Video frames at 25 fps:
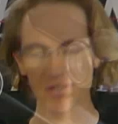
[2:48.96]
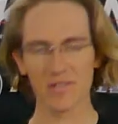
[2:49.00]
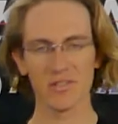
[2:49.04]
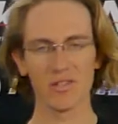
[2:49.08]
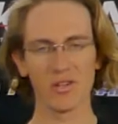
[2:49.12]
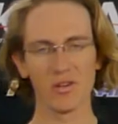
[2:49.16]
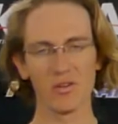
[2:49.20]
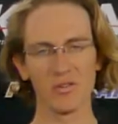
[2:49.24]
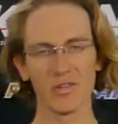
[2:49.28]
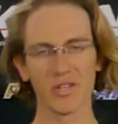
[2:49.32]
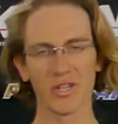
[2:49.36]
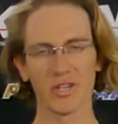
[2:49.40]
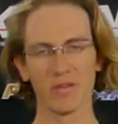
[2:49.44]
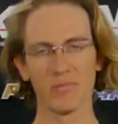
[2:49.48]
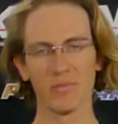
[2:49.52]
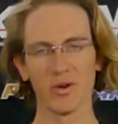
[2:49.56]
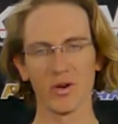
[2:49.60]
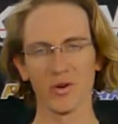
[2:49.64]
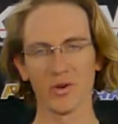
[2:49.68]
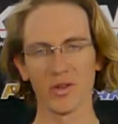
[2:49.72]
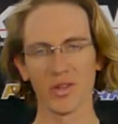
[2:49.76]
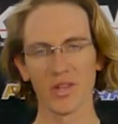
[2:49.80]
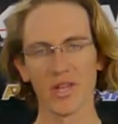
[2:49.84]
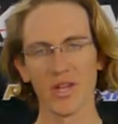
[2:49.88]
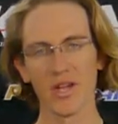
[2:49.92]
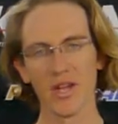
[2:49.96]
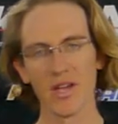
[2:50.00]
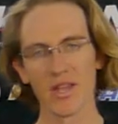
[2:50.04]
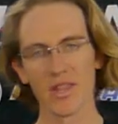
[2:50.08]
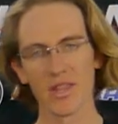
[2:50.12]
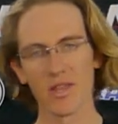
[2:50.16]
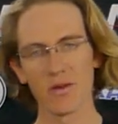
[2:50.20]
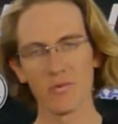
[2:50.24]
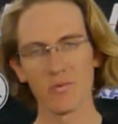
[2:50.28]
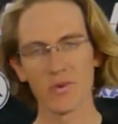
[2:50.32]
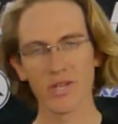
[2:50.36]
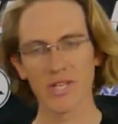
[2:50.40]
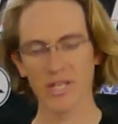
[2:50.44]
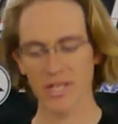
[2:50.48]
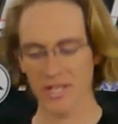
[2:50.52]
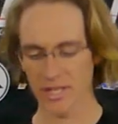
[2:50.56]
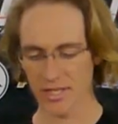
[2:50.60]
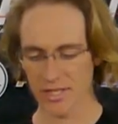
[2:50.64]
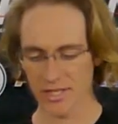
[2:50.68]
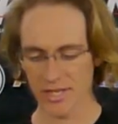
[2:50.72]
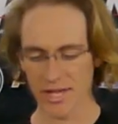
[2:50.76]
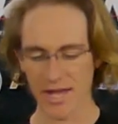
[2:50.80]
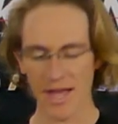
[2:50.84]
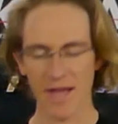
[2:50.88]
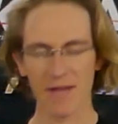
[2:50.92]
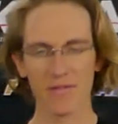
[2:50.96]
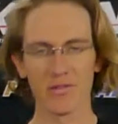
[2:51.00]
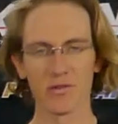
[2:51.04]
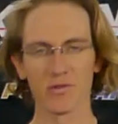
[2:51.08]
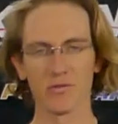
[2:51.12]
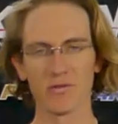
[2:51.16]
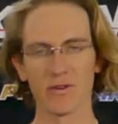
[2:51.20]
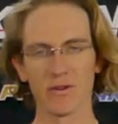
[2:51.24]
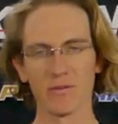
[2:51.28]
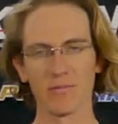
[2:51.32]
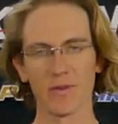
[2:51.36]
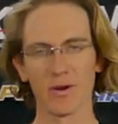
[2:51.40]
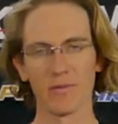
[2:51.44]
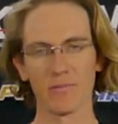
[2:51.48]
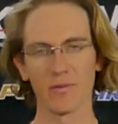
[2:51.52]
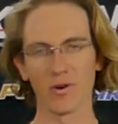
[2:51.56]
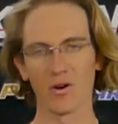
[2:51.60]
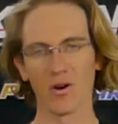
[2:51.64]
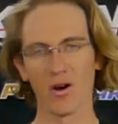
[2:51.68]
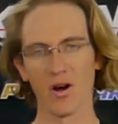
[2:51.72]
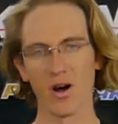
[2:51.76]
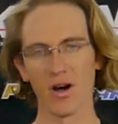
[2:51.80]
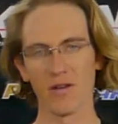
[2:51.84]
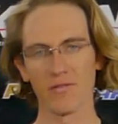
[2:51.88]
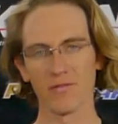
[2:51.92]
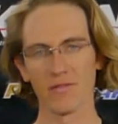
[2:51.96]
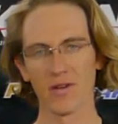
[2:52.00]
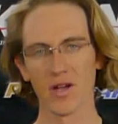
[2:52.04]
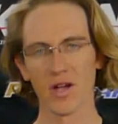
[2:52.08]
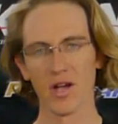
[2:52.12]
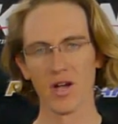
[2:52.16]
is the only component that we needed to have the rear bumper off